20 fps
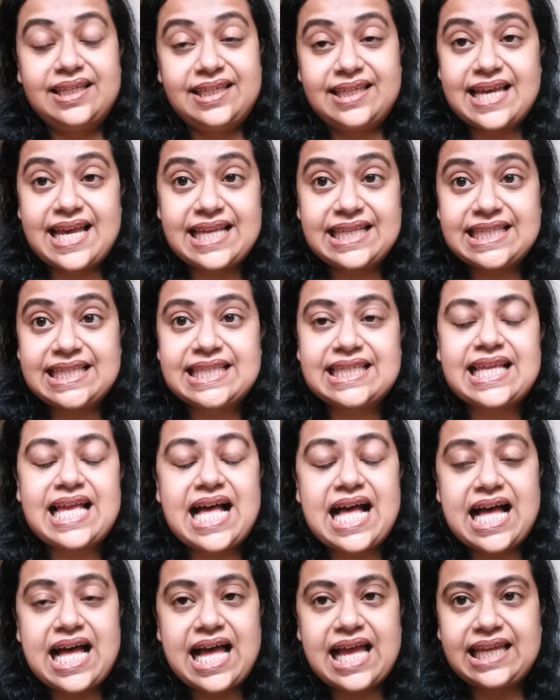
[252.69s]
Yes,
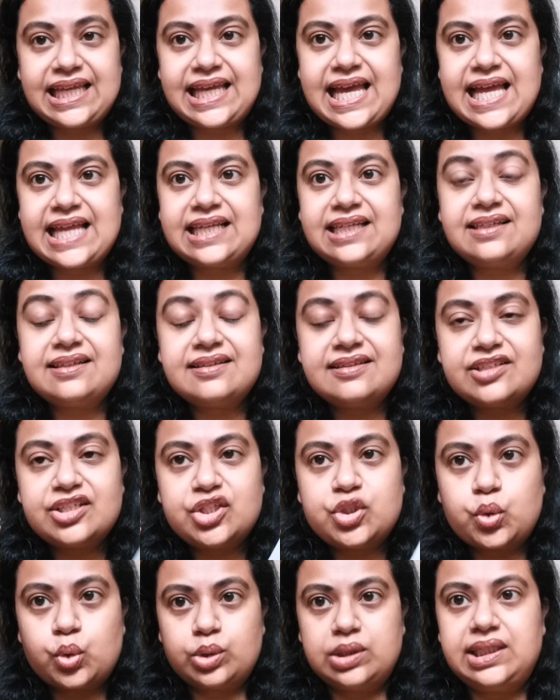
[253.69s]
I can
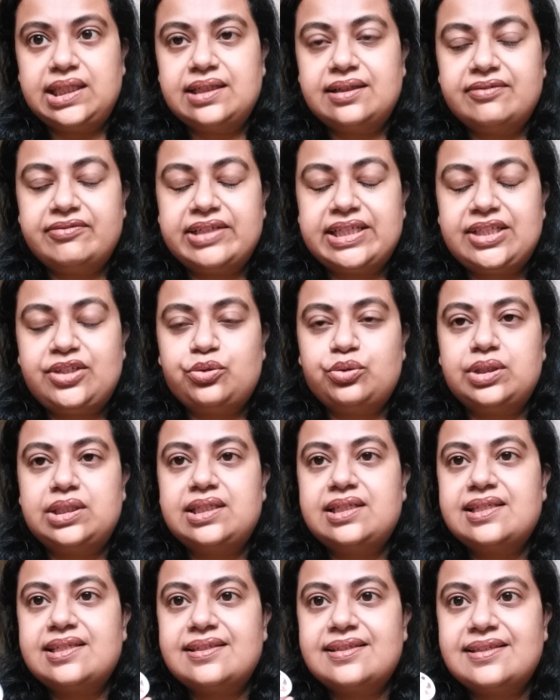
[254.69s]
totally agree to
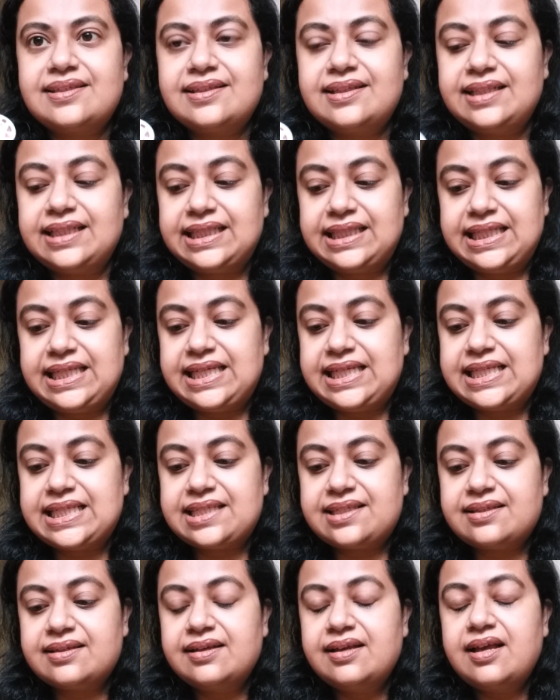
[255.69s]
this.
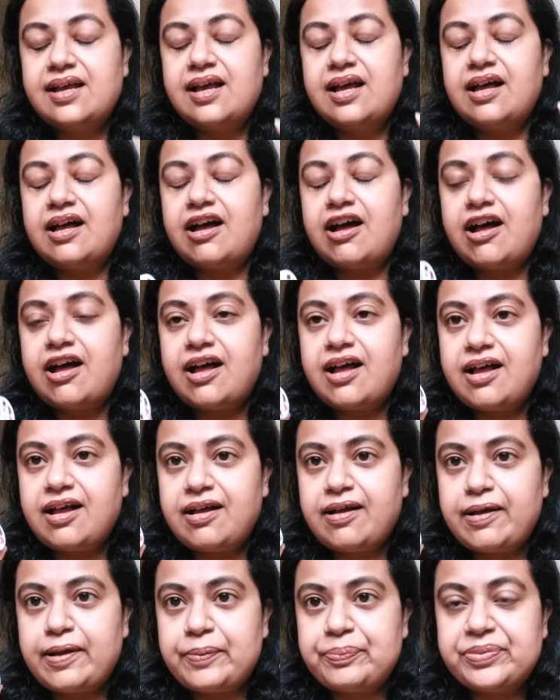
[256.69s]

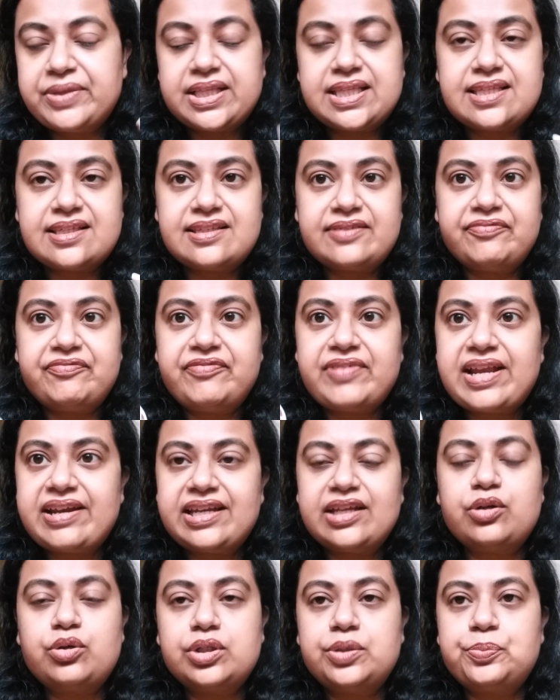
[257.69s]
This is a
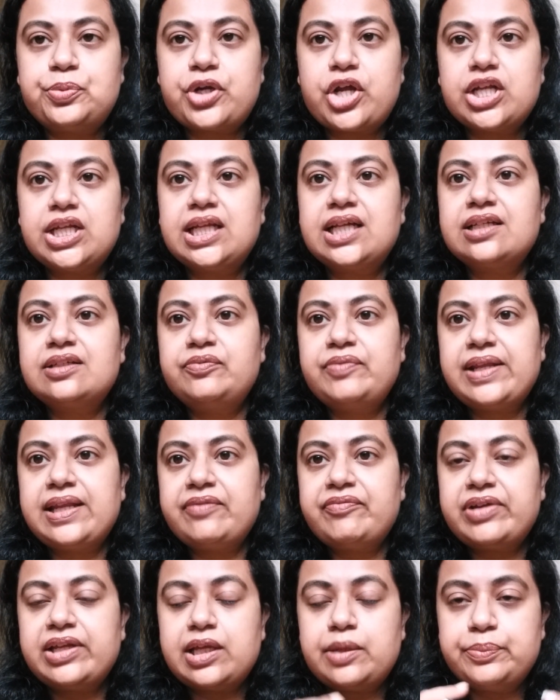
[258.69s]
very good product.
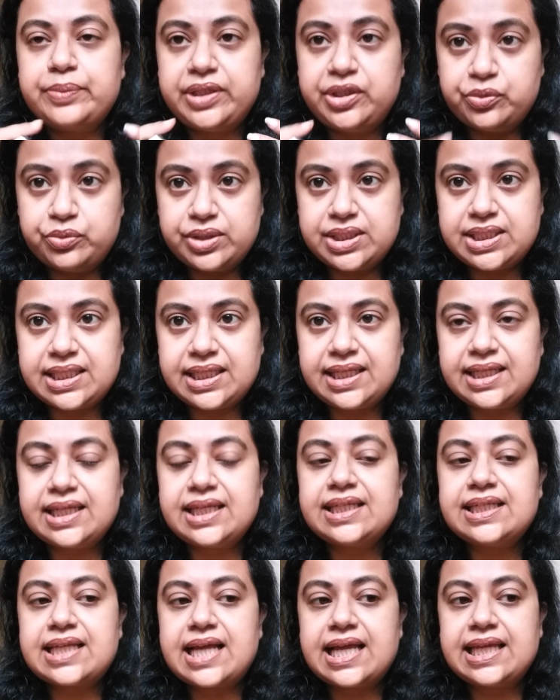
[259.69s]
Whenever I am using
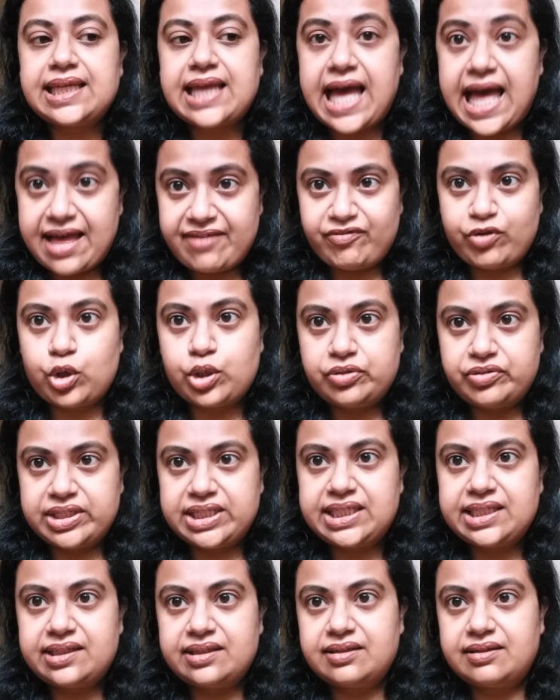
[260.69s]
it, I have
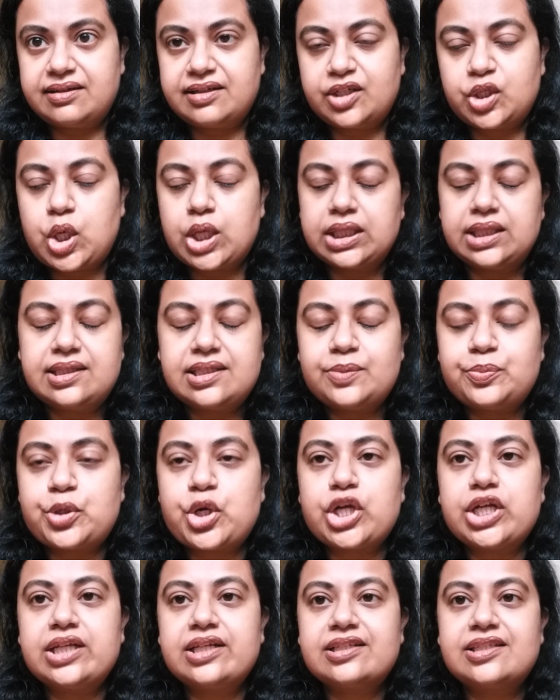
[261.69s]
already got this
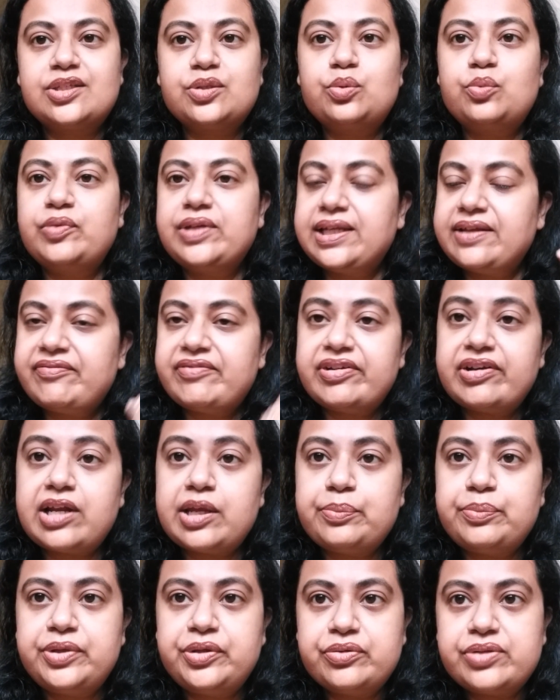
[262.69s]
product, so whenever I
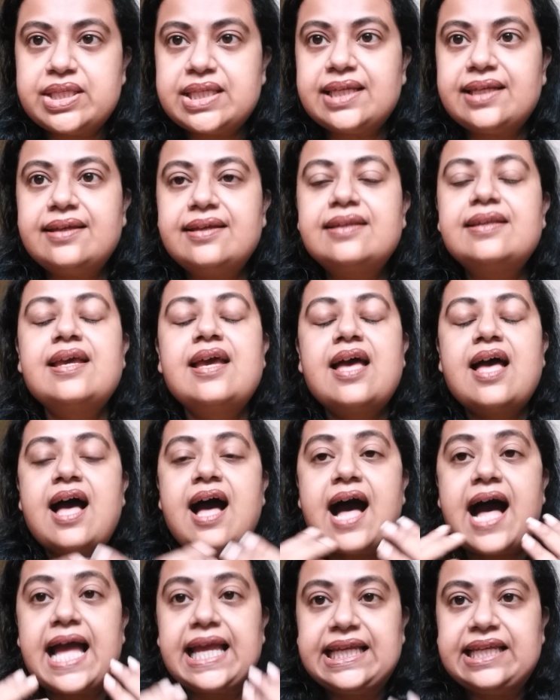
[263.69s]
am using it,
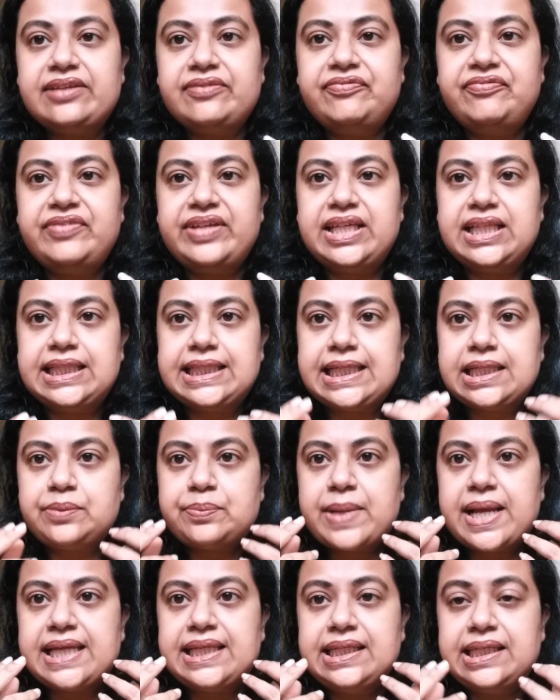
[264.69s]
I can feel that
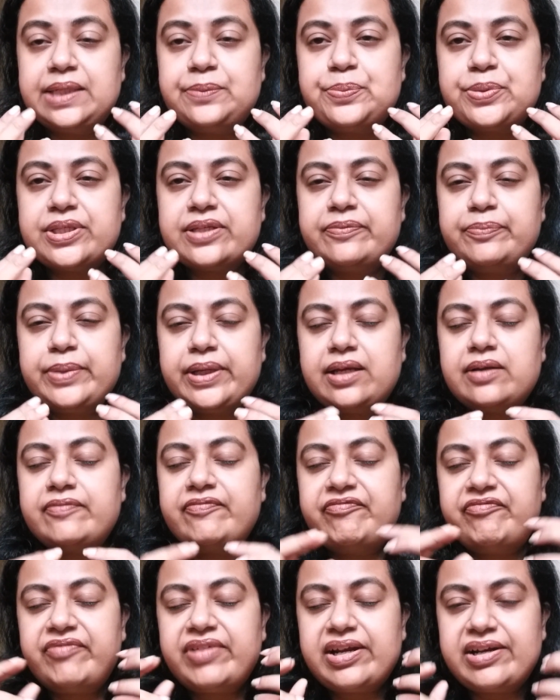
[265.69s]
my lips have
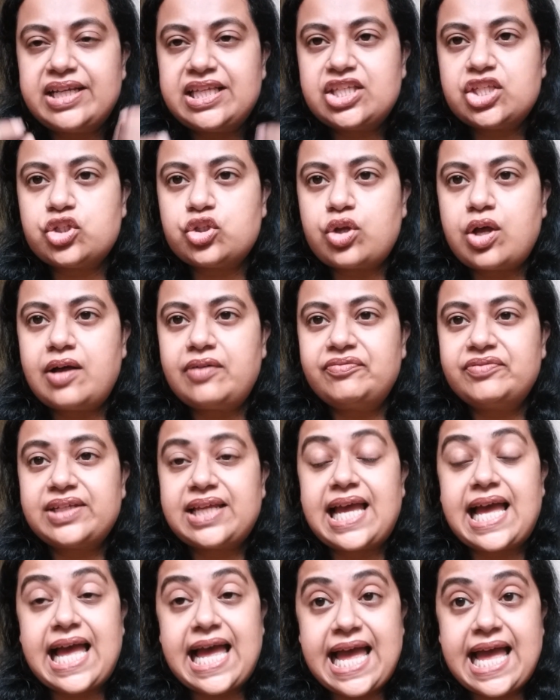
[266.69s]
become very soft
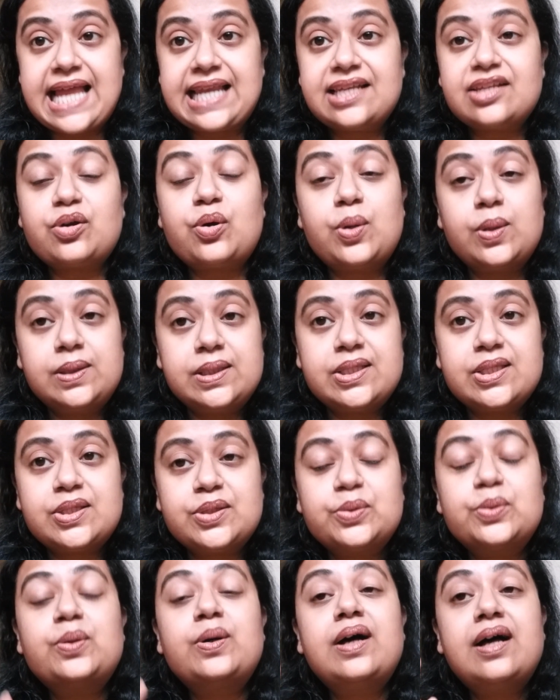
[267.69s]
and
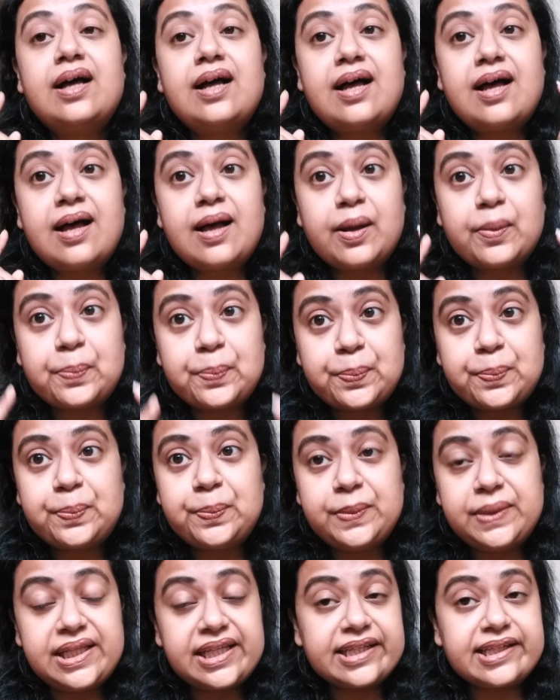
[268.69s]
also a
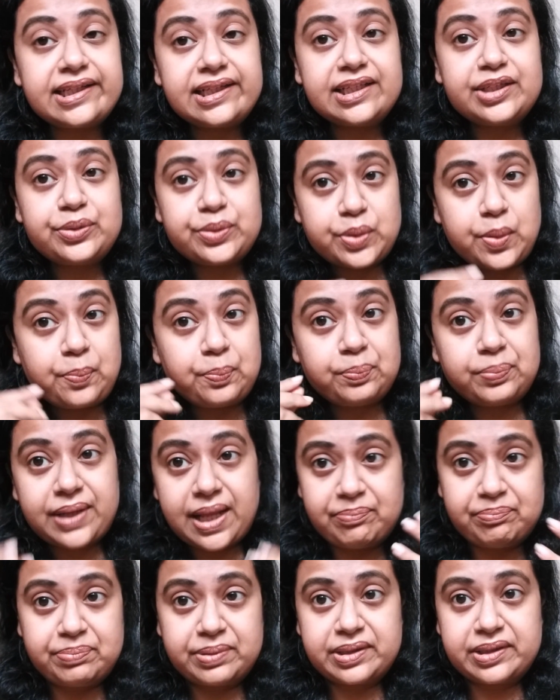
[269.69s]
little
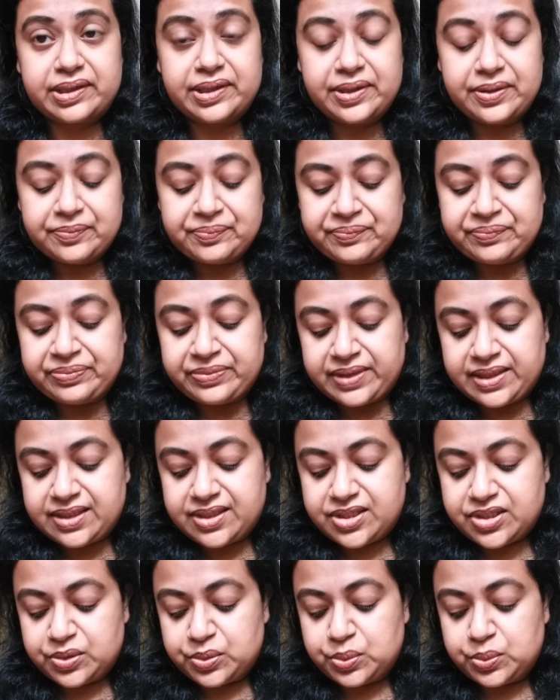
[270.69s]
plumper.
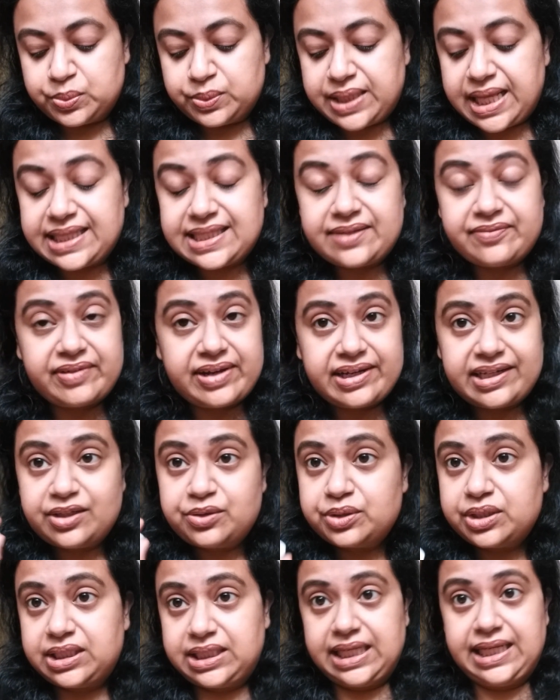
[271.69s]
So that's a very
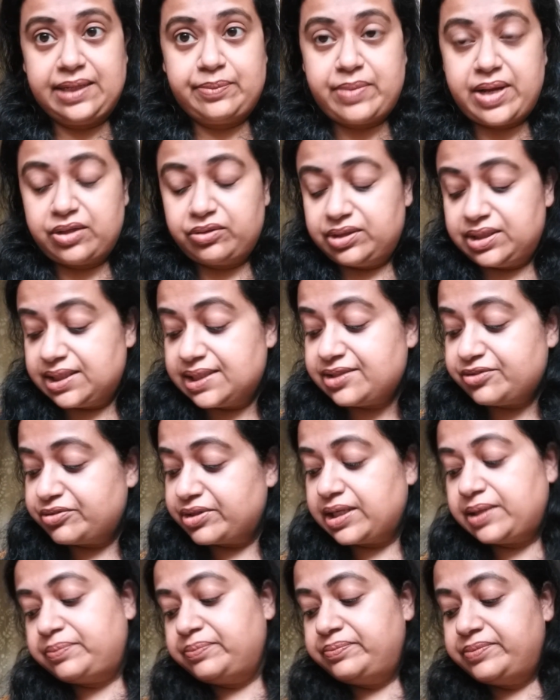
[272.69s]
good thing about this
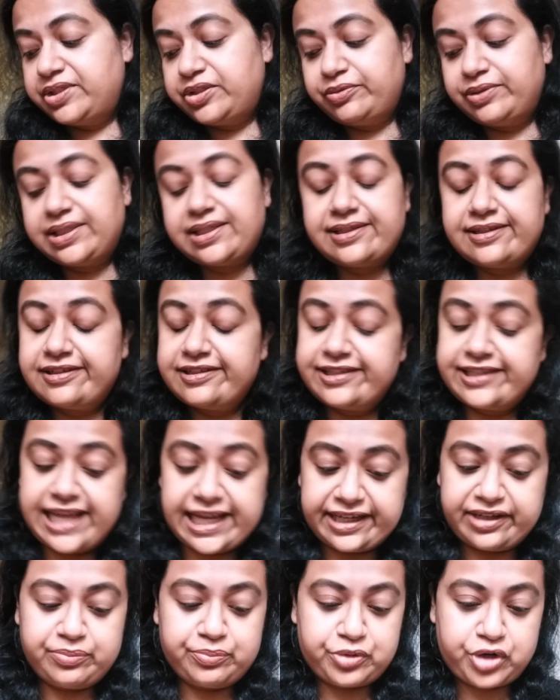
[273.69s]
scrub. So this is the
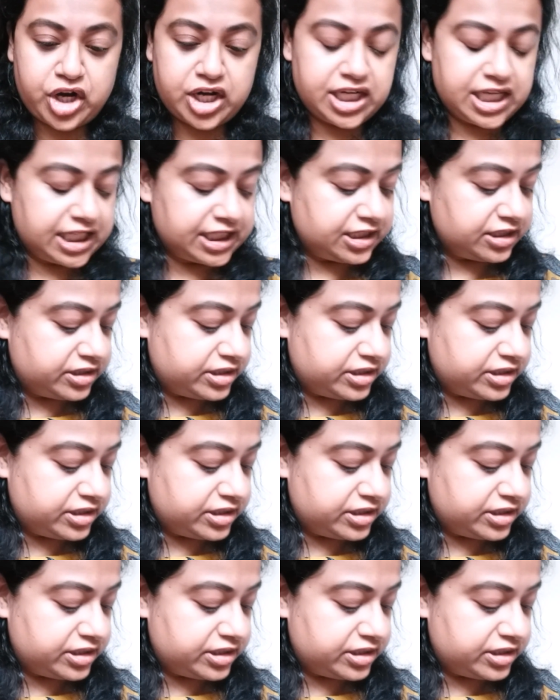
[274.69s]
second product.